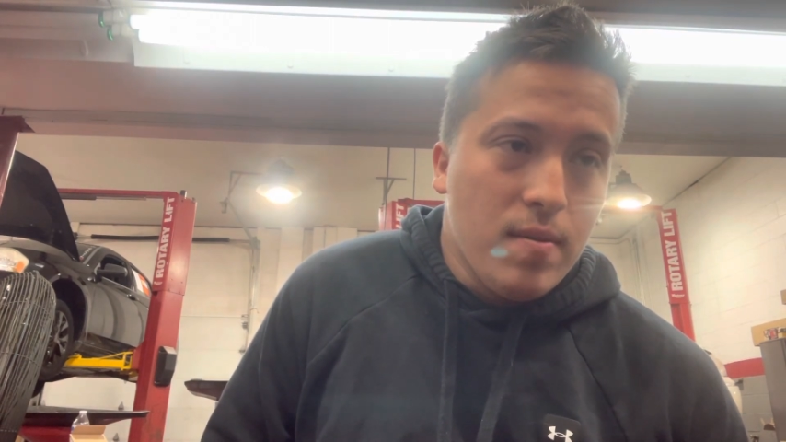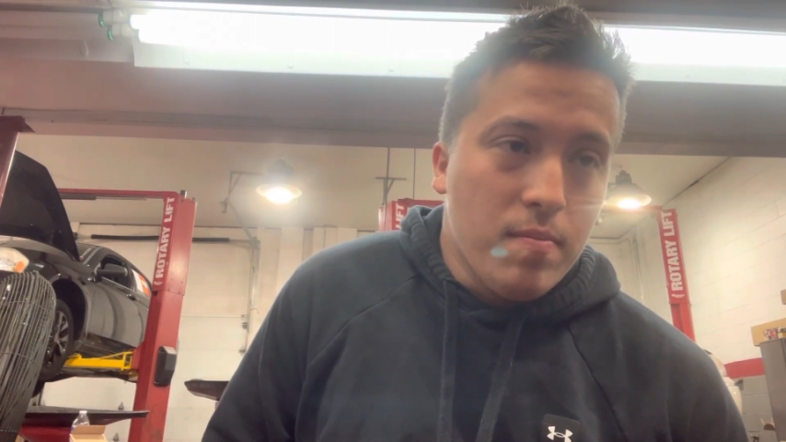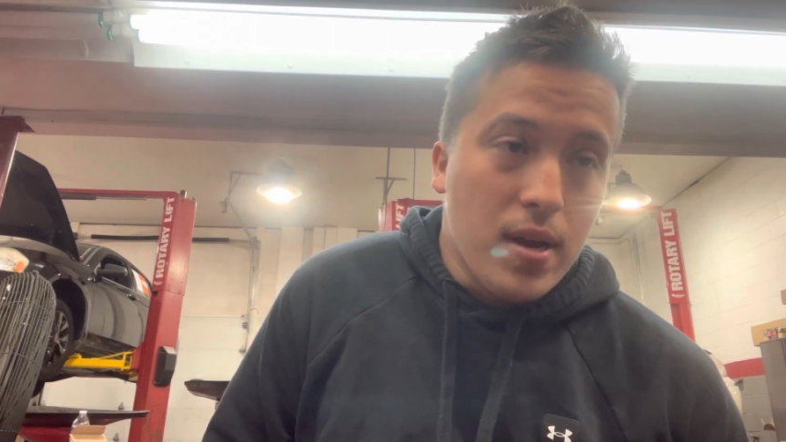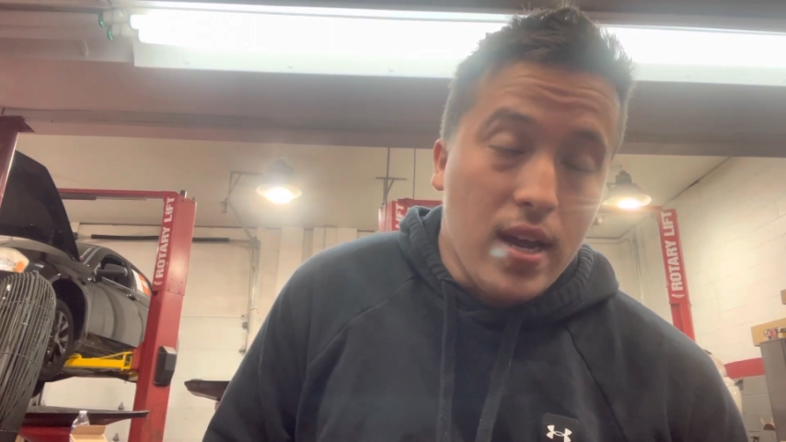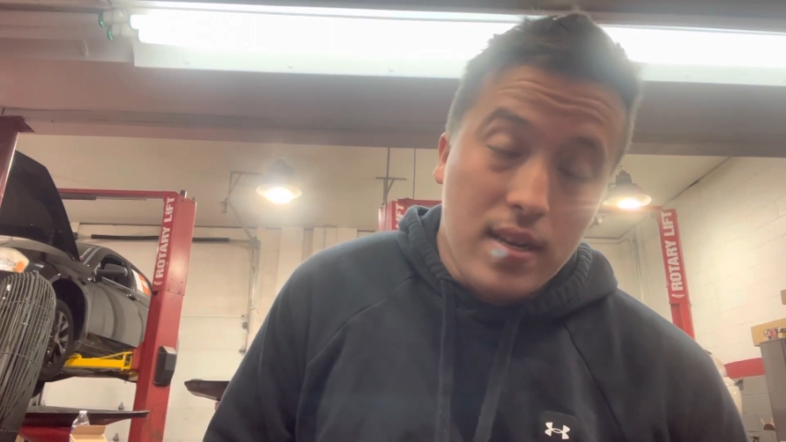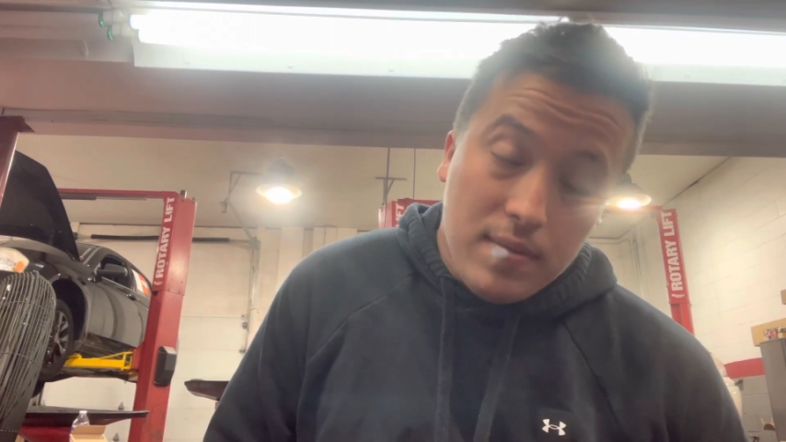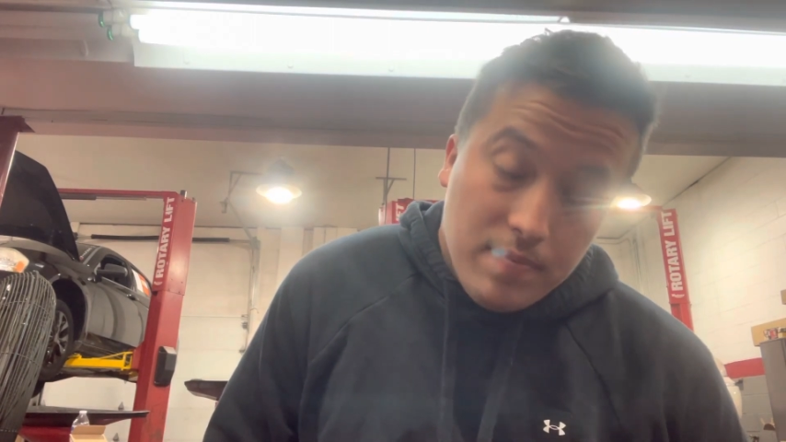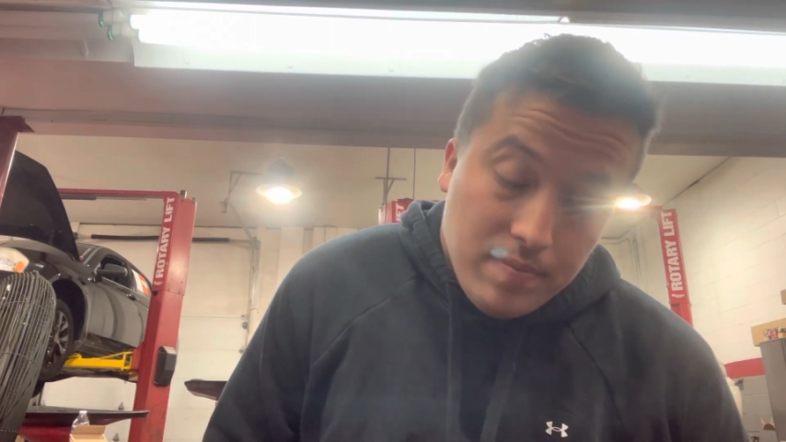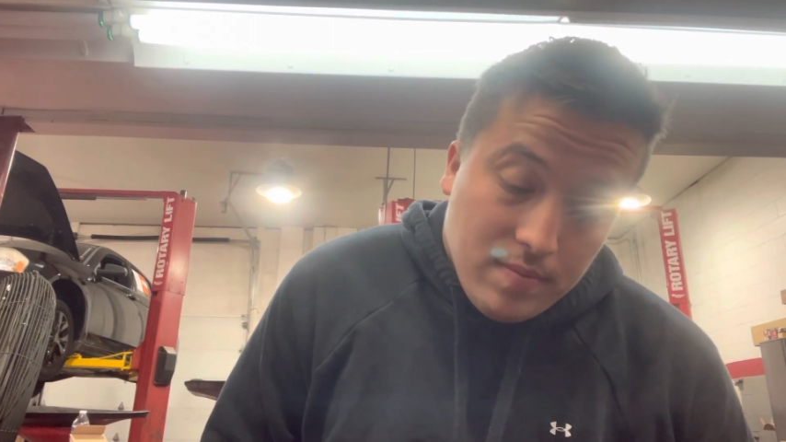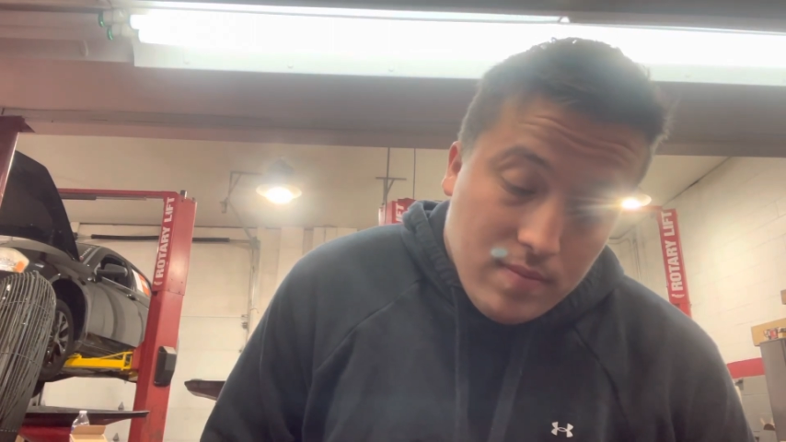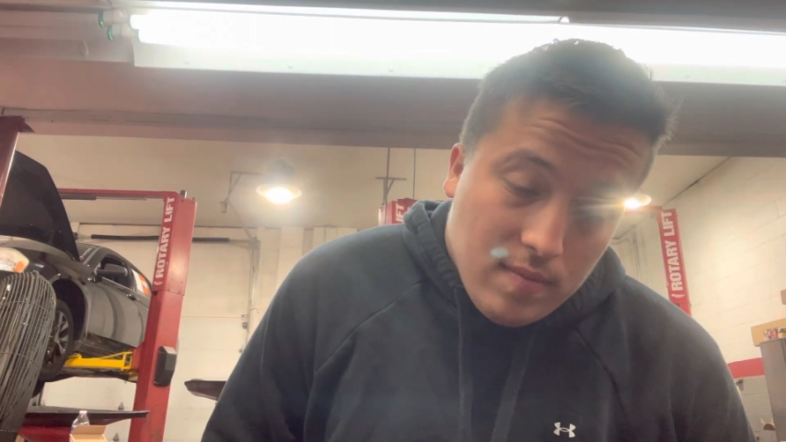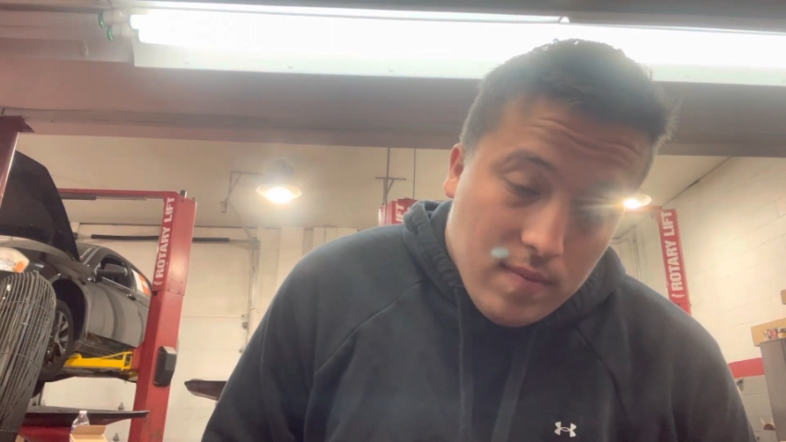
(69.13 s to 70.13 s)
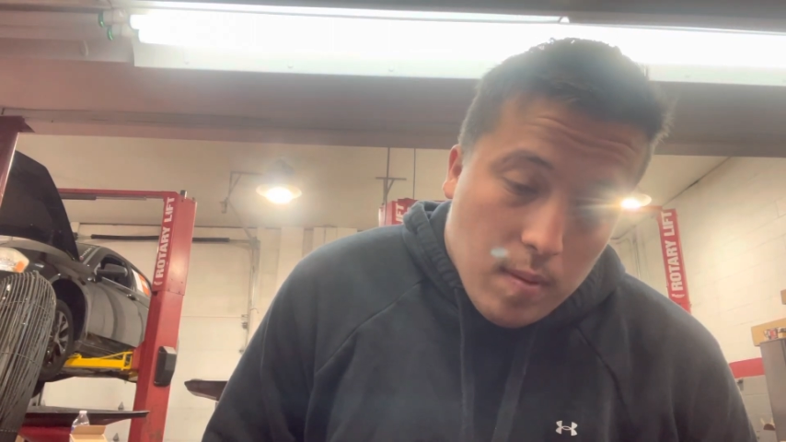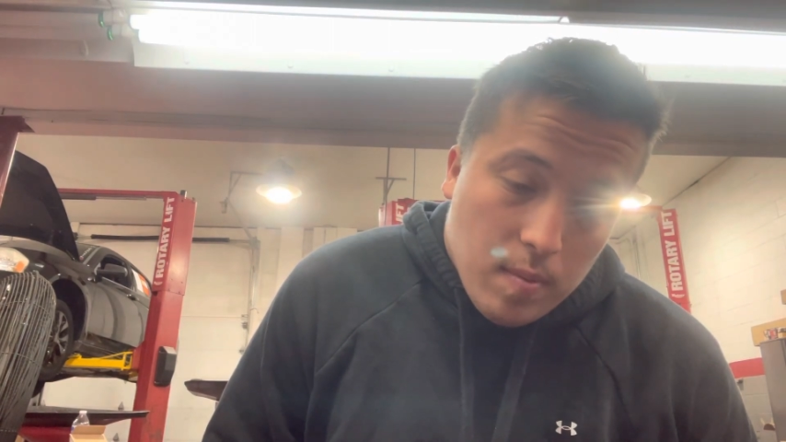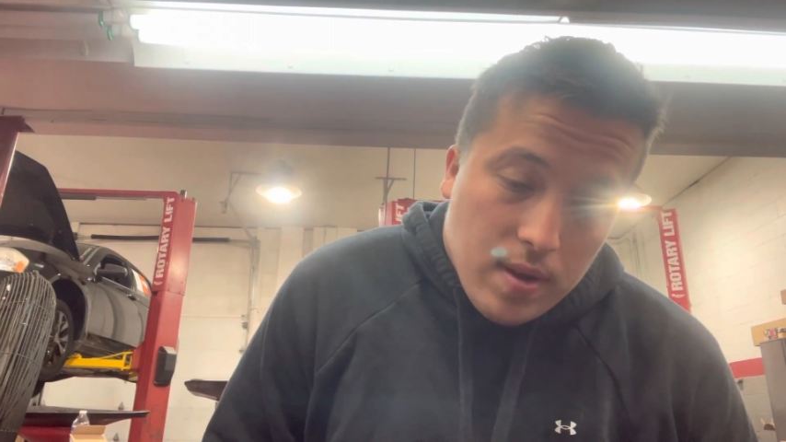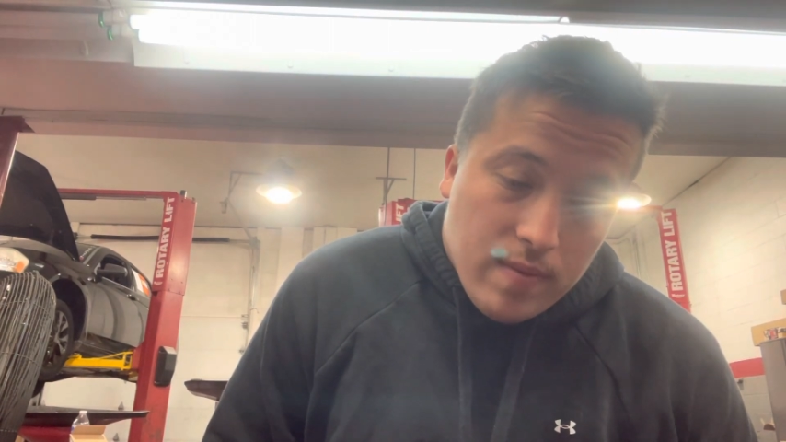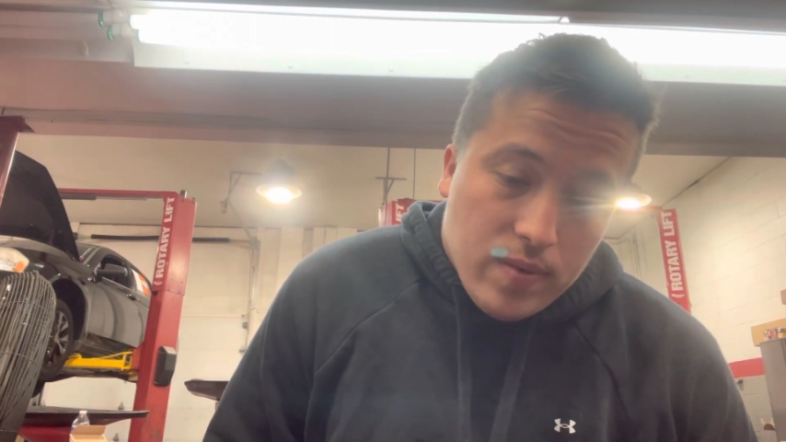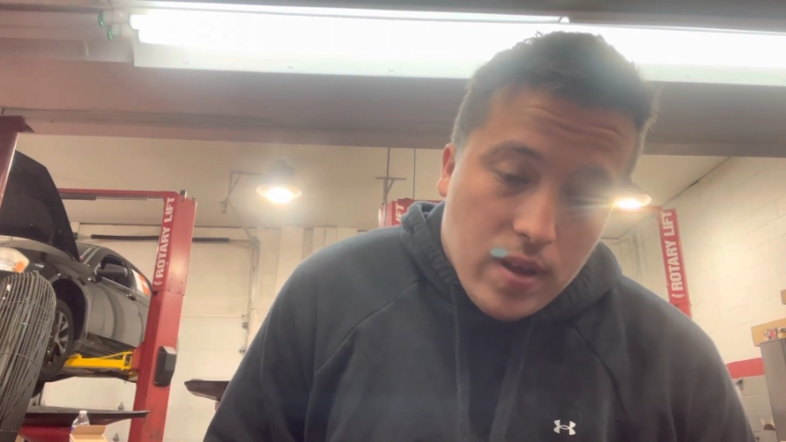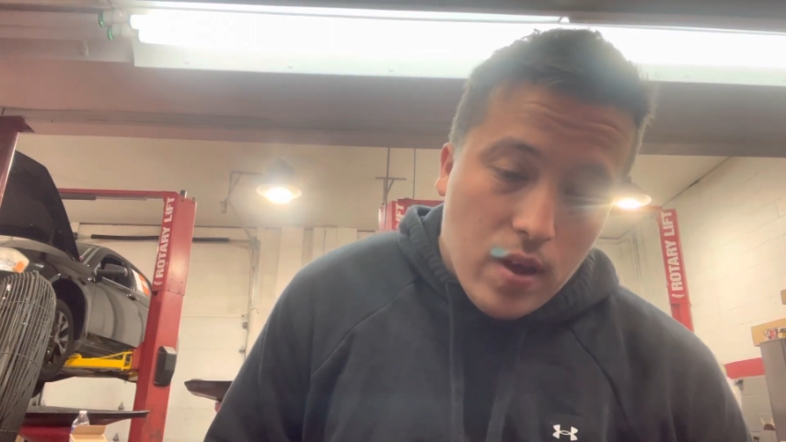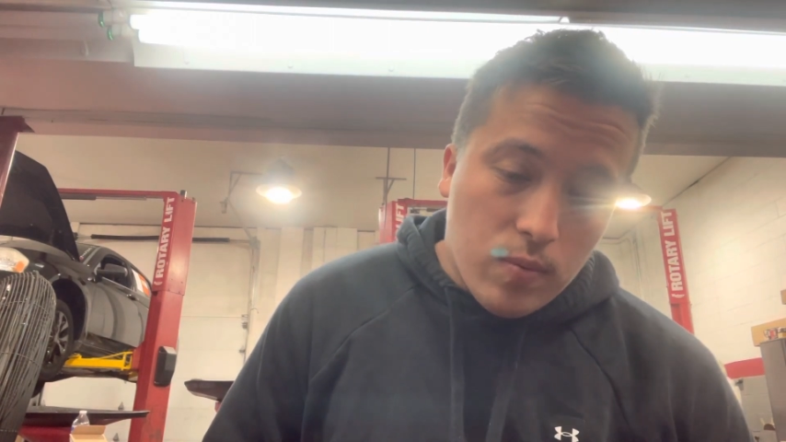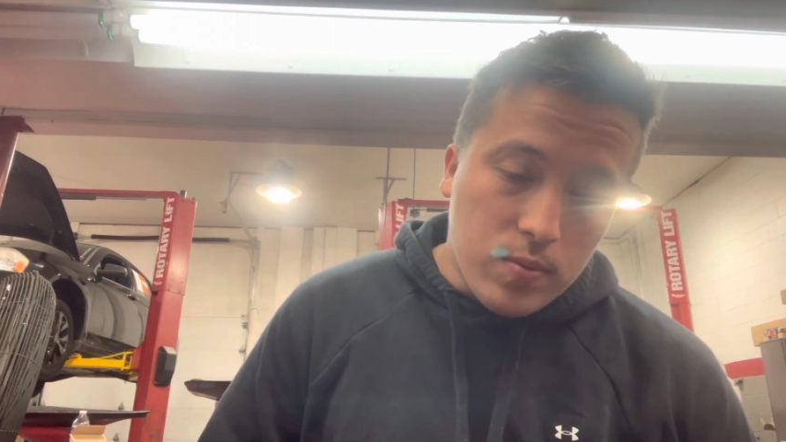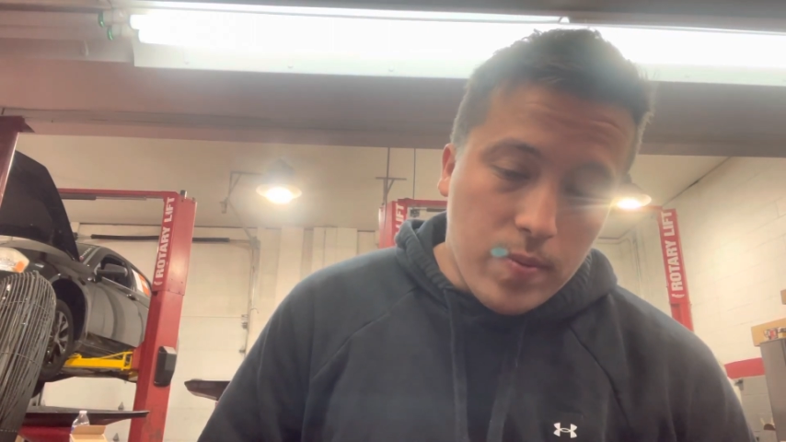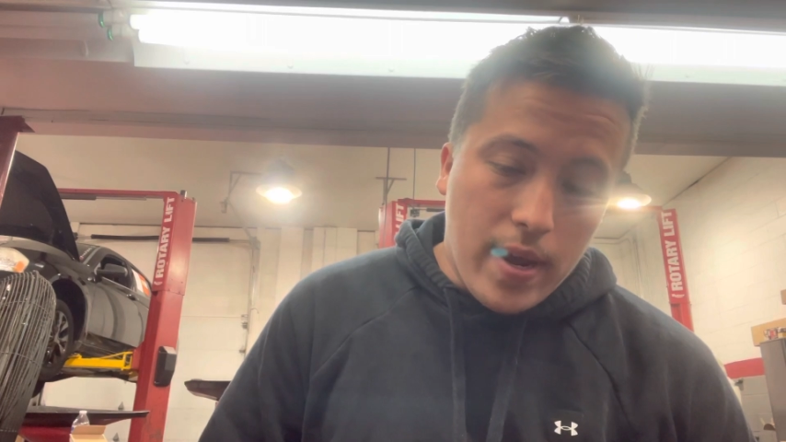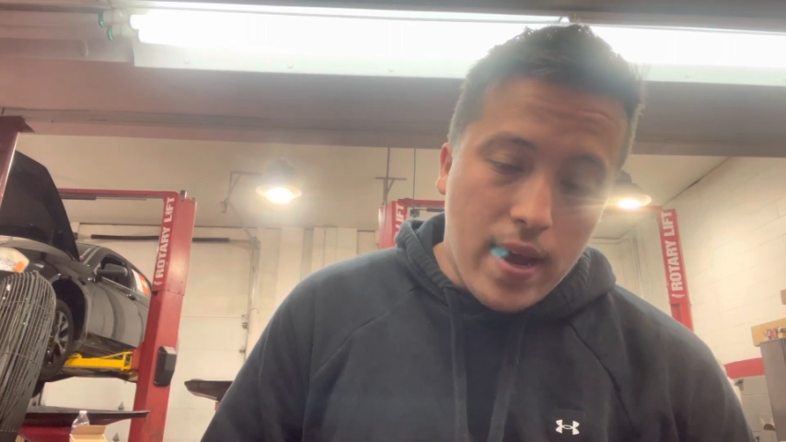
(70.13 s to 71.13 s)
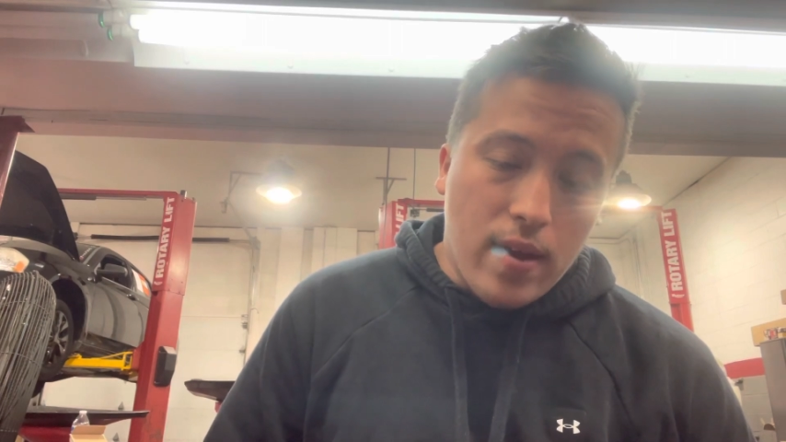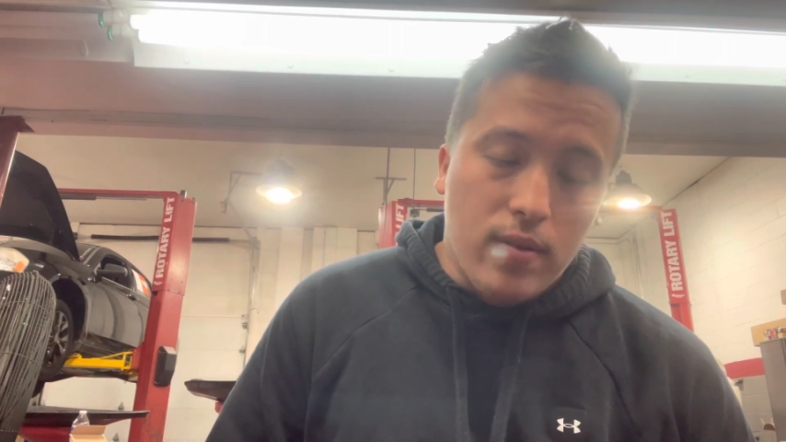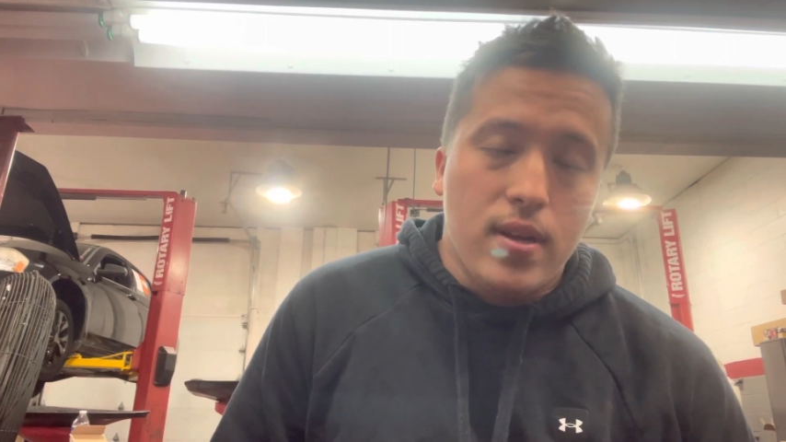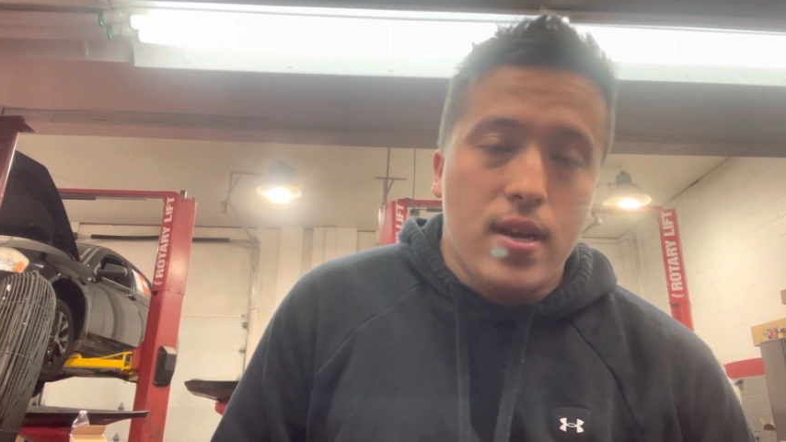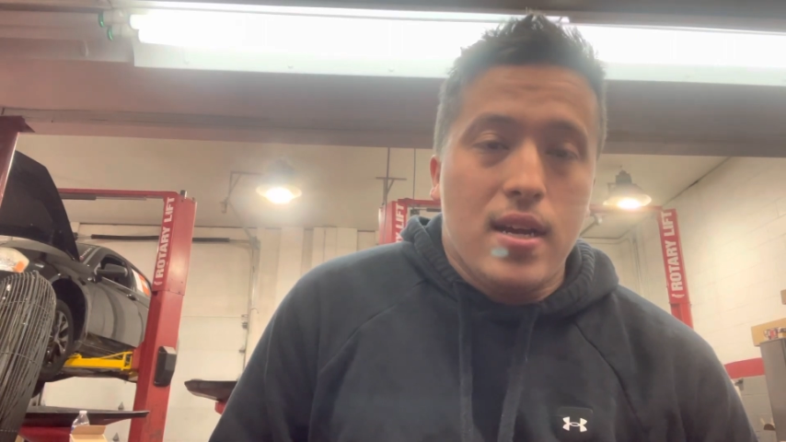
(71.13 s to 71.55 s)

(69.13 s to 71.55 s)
but I mean, if it helps me out.